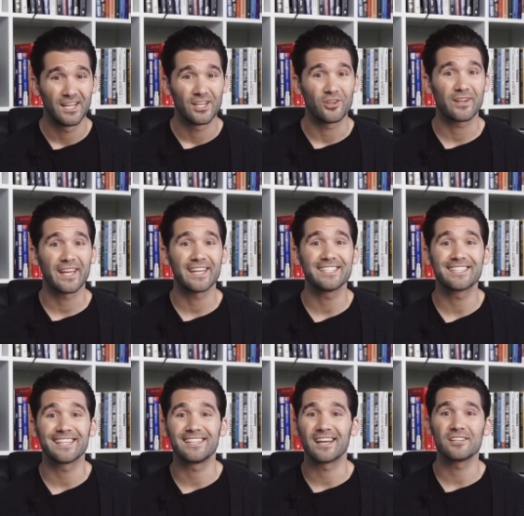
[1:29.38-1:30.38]
you're getting into
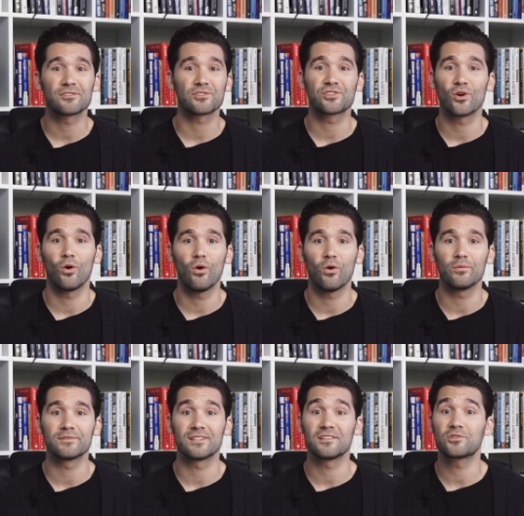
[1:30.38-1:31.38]
the nicer show
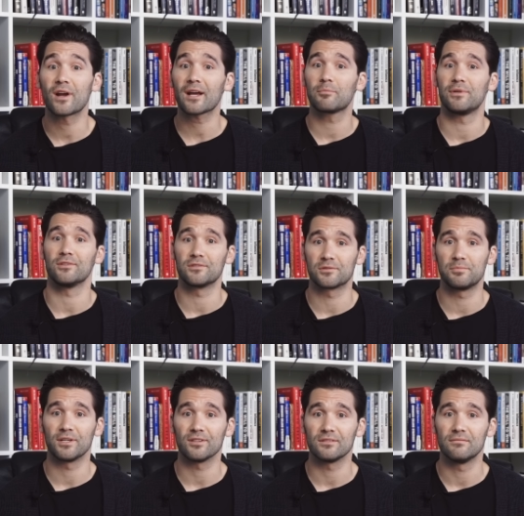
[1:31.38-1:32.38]
homes that the tract builders
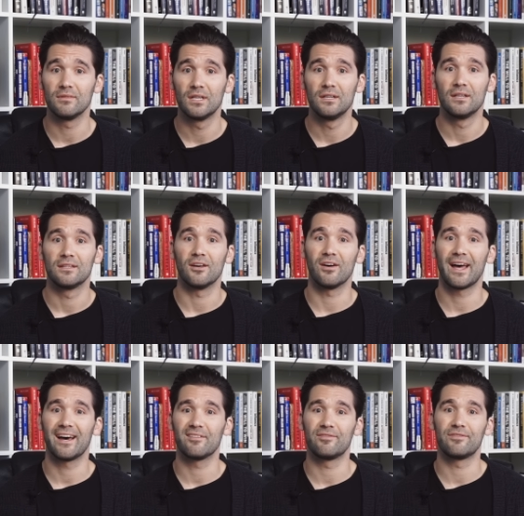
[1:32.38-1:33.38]
build. They'll
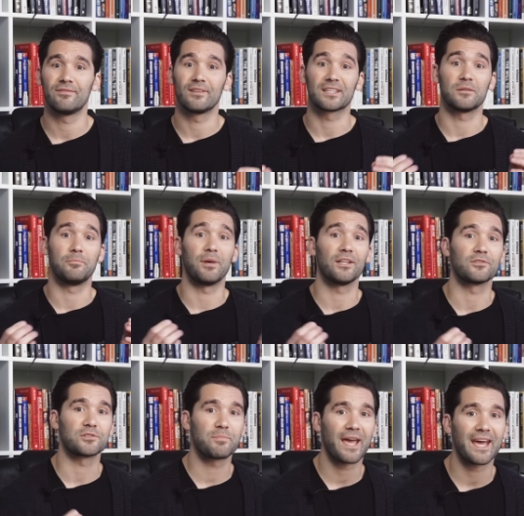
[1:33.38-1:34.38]
have like the
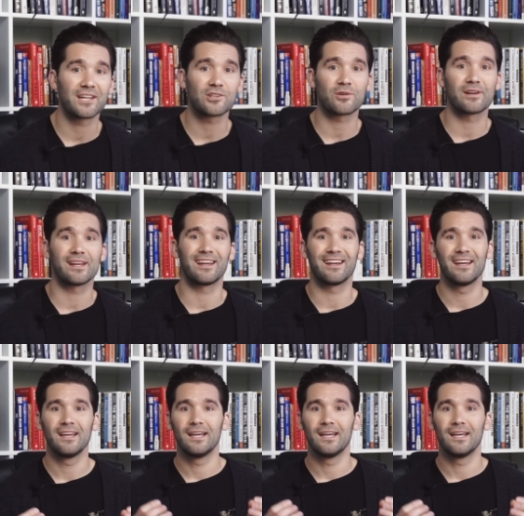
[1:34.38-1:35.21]
butler's pantry,